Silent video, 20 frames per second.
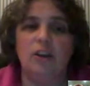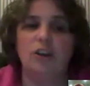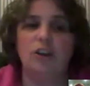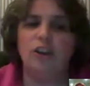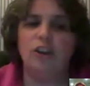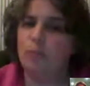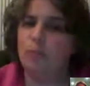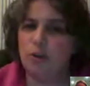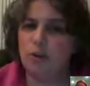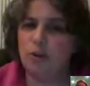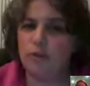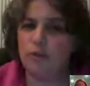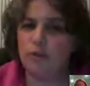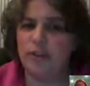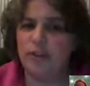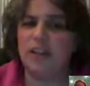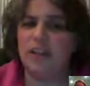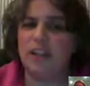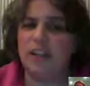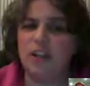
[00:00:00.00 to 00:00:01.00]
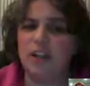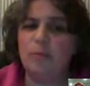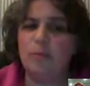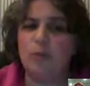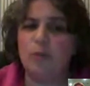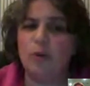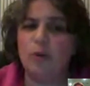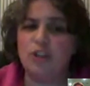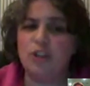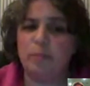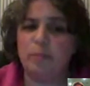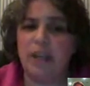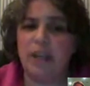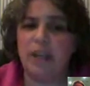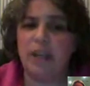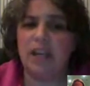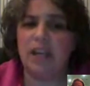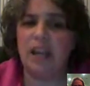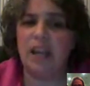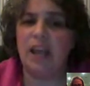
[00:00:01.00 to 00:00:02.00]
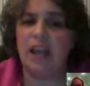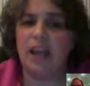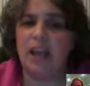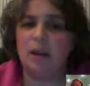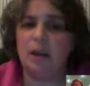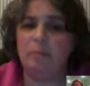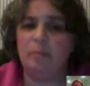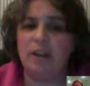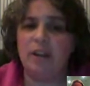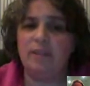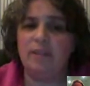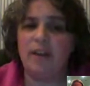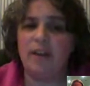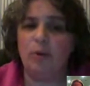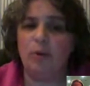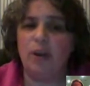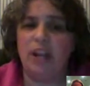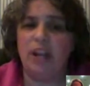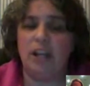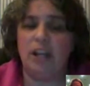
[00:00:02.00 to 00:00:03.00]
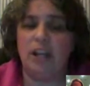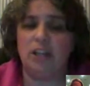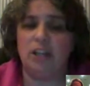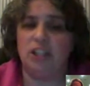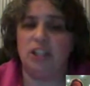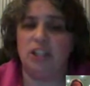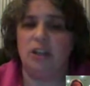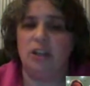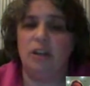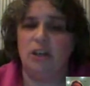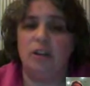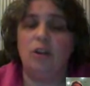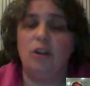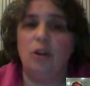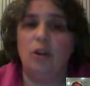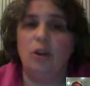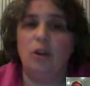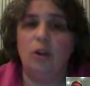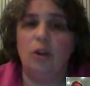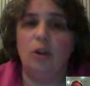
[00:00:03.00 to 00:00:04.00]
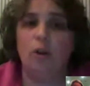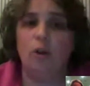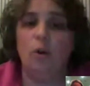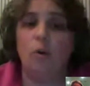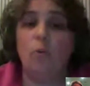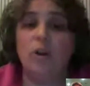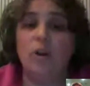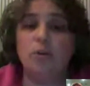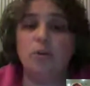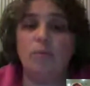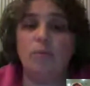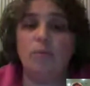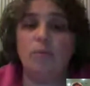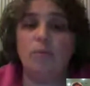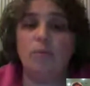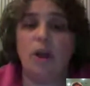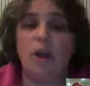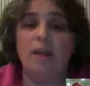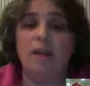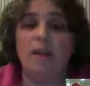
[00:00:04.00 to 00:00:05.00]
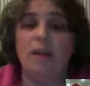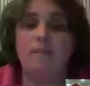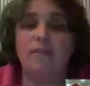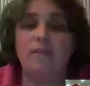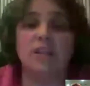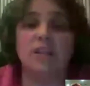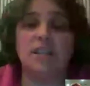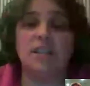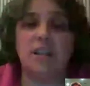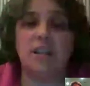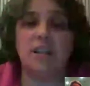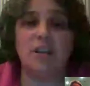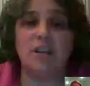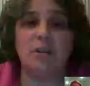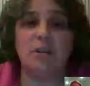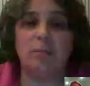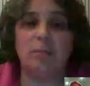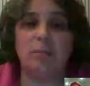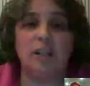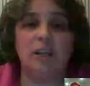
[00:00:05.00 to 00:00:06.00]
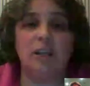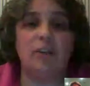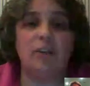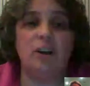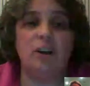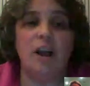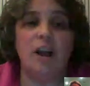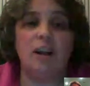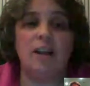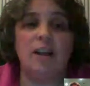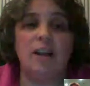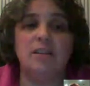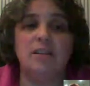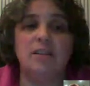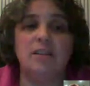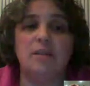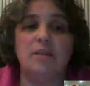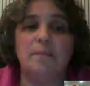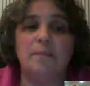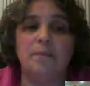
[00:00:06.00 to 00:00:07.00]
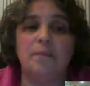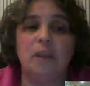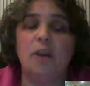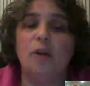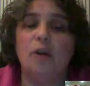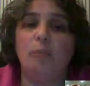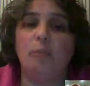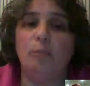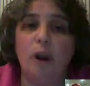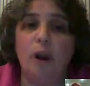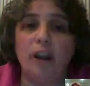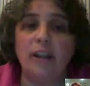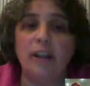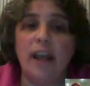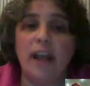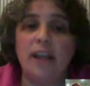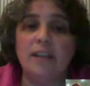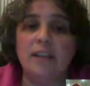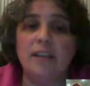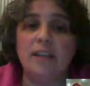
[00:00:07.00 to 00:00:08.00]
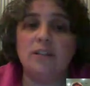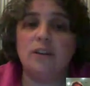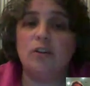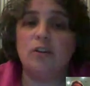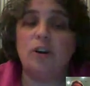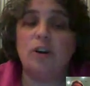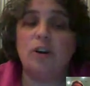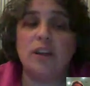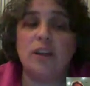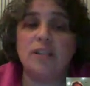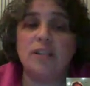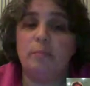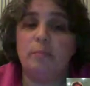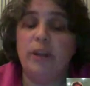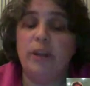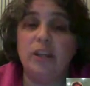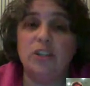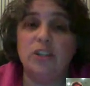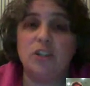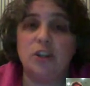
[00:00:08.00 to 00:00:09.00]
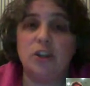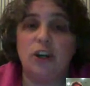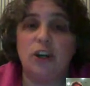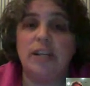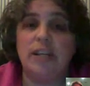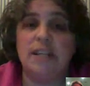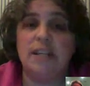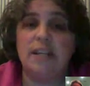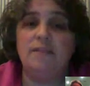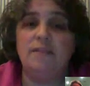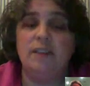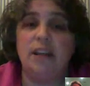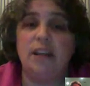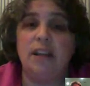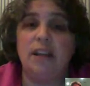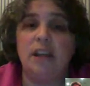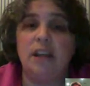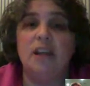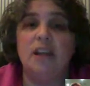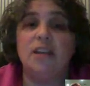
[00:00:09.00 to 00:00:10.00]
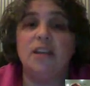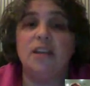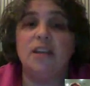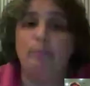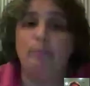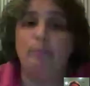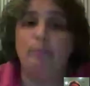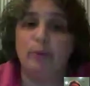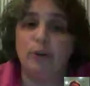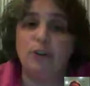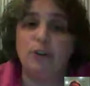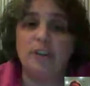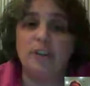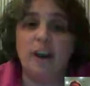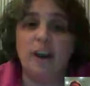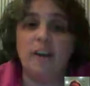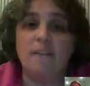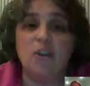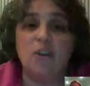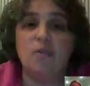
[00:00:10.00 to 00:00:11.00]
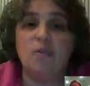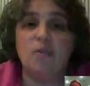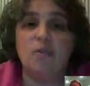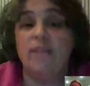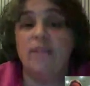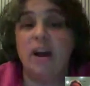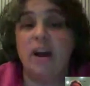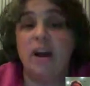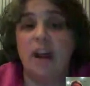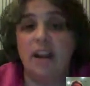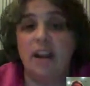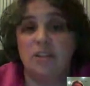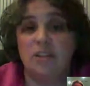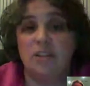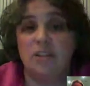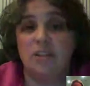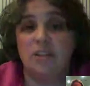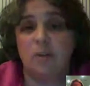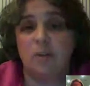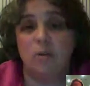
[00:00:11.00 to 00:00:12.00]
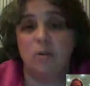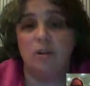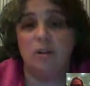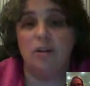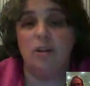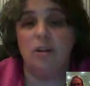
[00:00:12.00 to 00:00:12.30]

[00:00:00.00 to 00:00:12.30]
You move with a little more speed and a bit of apprehension. Once you arrive, you can scarcely believe your eyes. Broadcast across the big screen TV is a bird's eye view of a high school